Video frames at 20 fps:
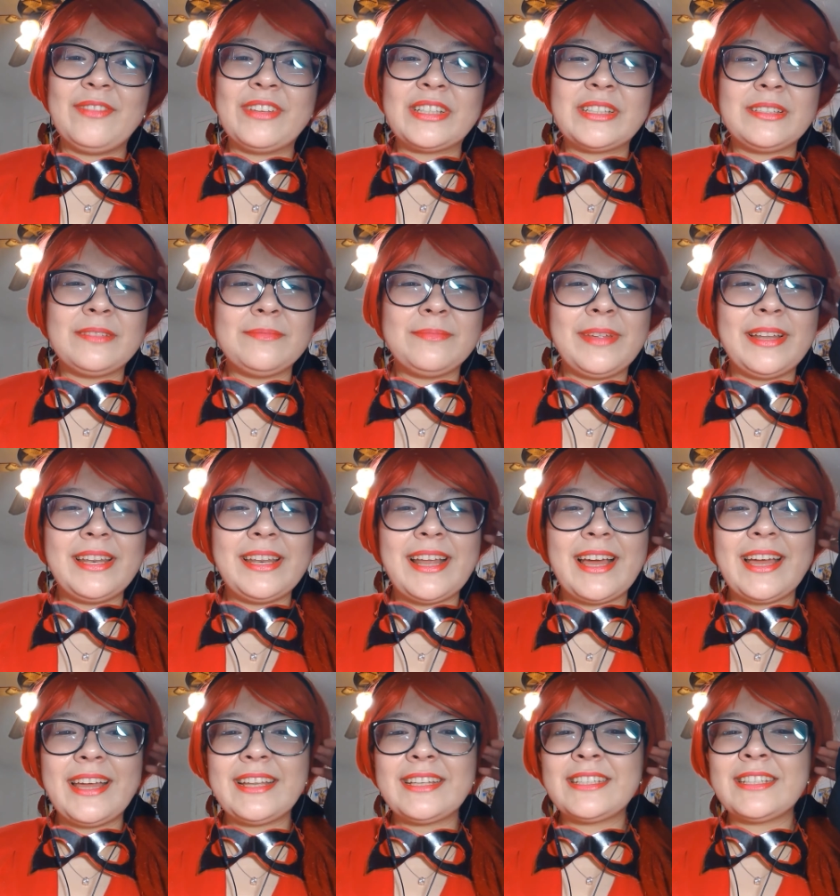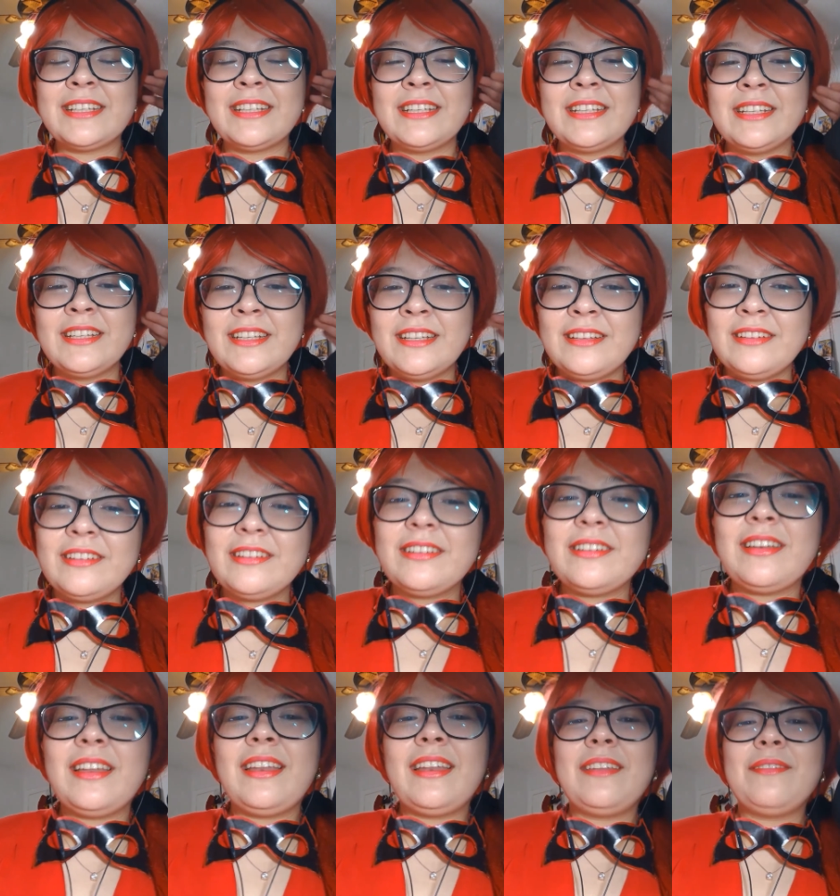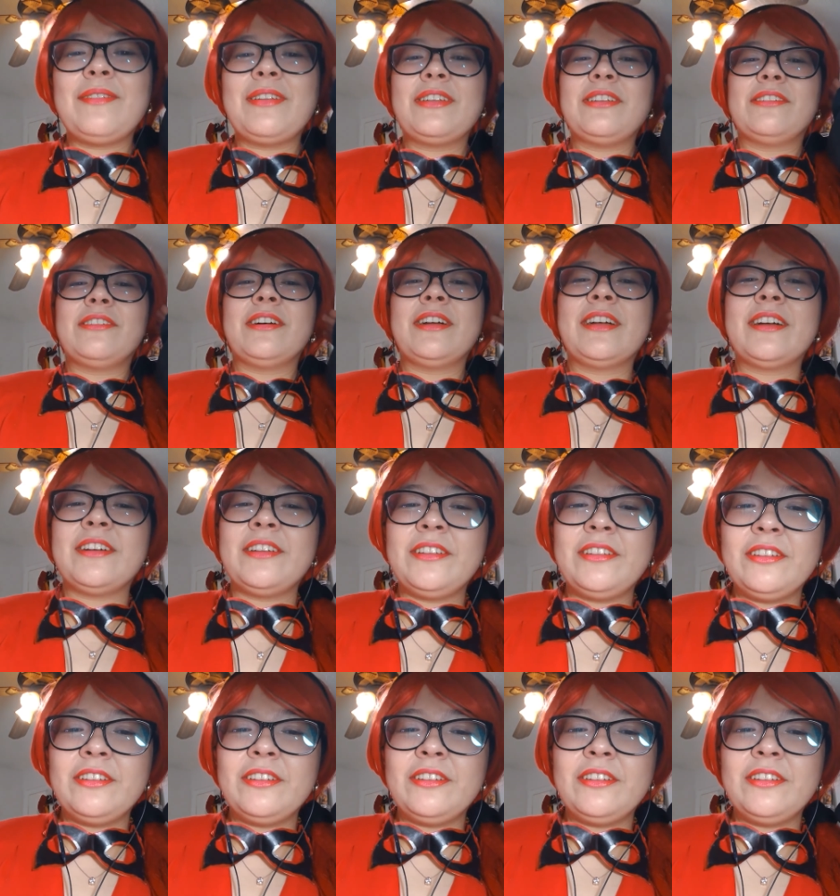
Miss Midnight, Midoriya,